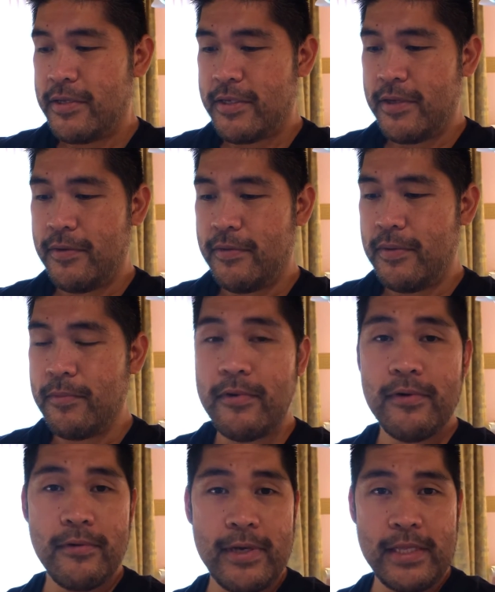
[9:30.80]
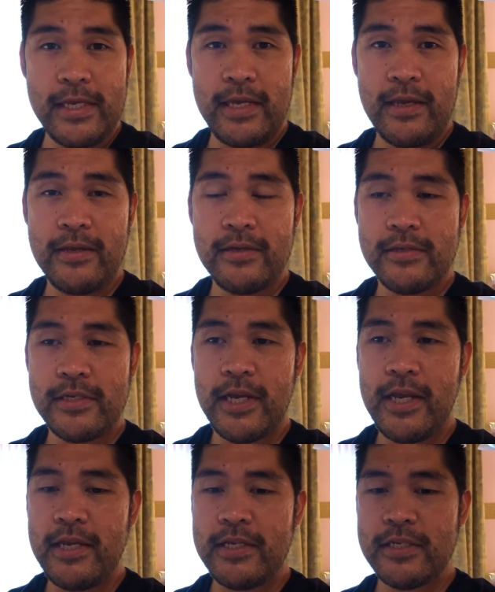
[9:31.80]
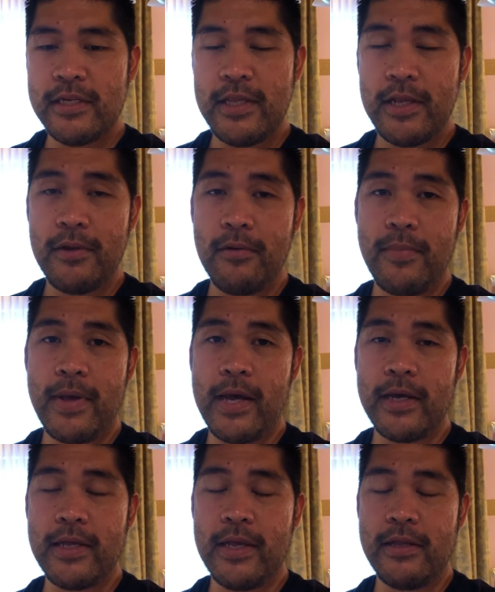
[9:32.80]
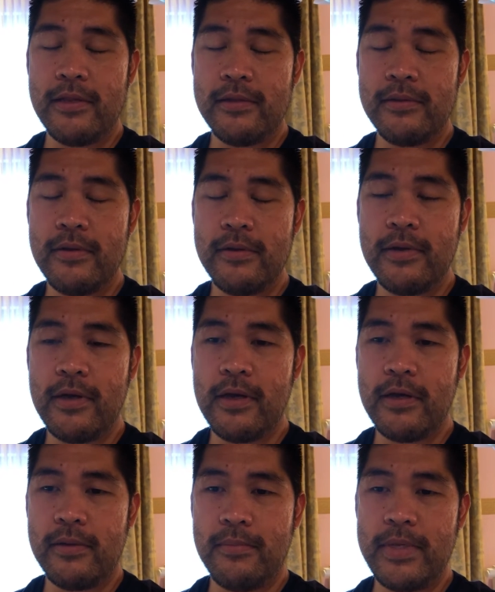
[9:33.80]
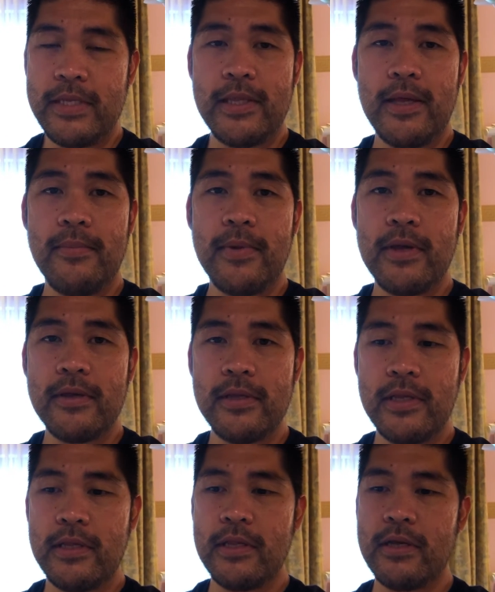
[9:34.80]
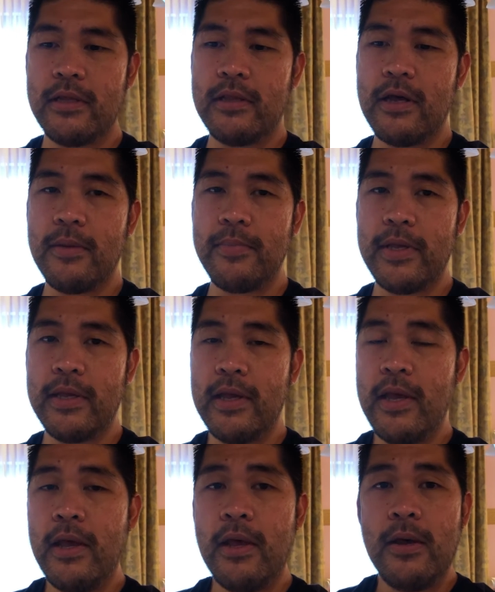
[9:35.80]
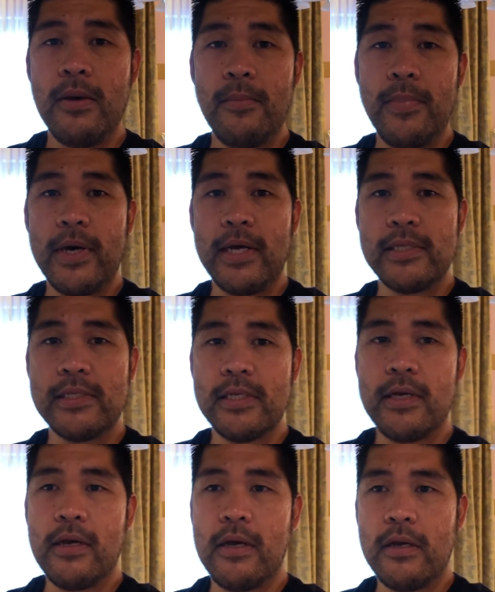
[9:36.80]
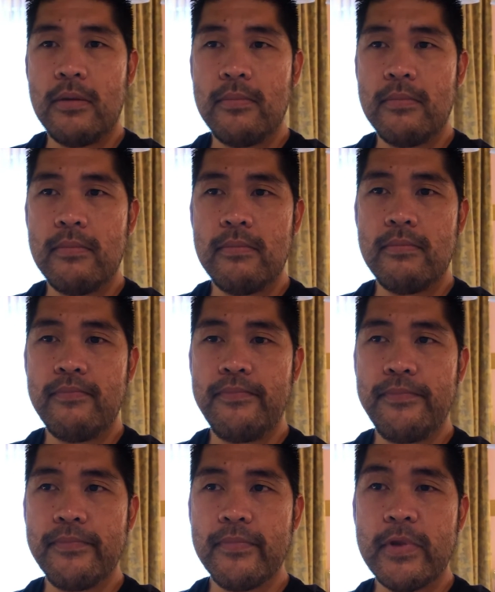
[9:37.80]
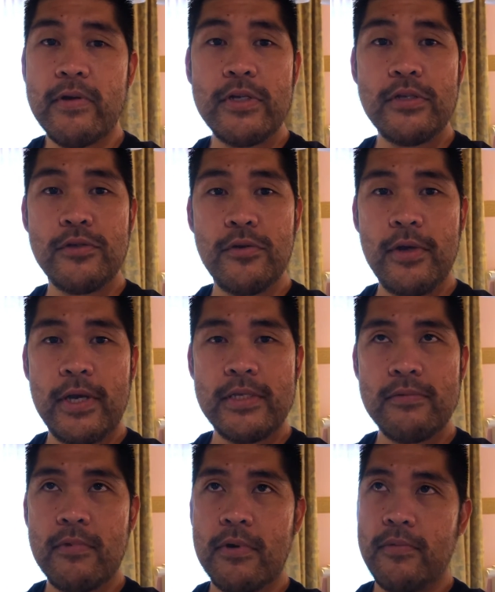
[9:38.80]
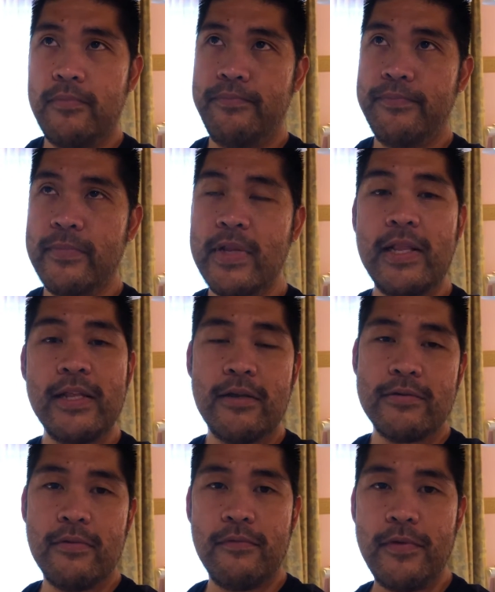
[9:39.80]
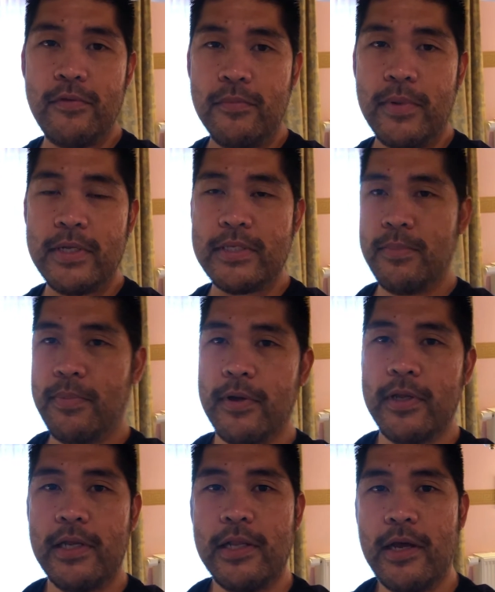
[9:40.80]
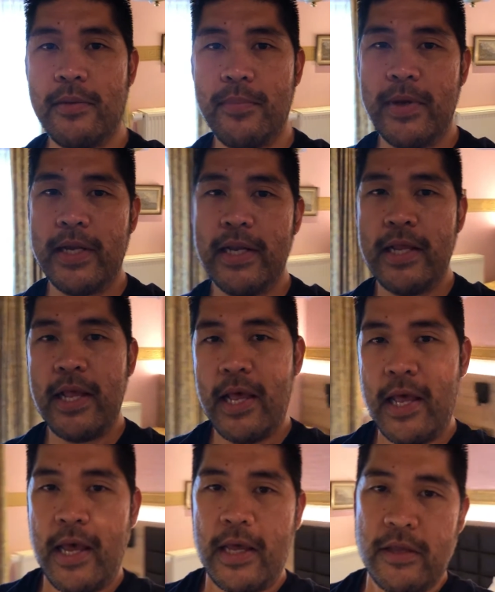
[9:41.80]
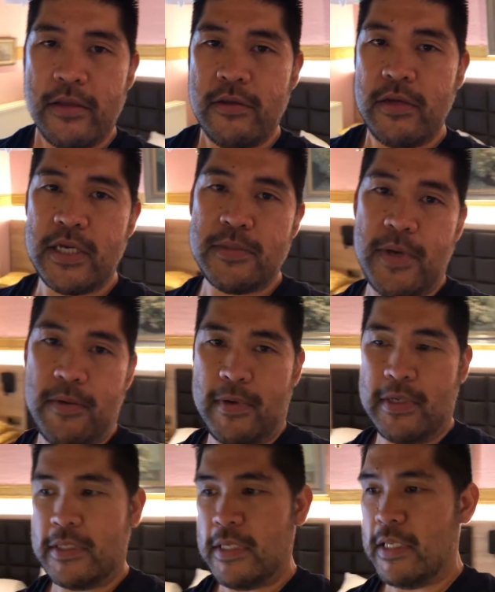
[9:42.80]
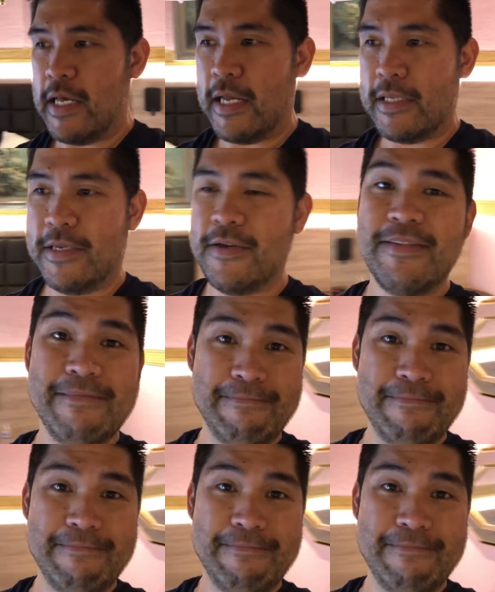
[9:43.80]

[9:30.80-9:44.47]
So I'm going to quickly change and then go back and meet them in the lobby. But I wanted to show you guys, well, not like there's a view, but it's a parking lot. But you guys might want to see that.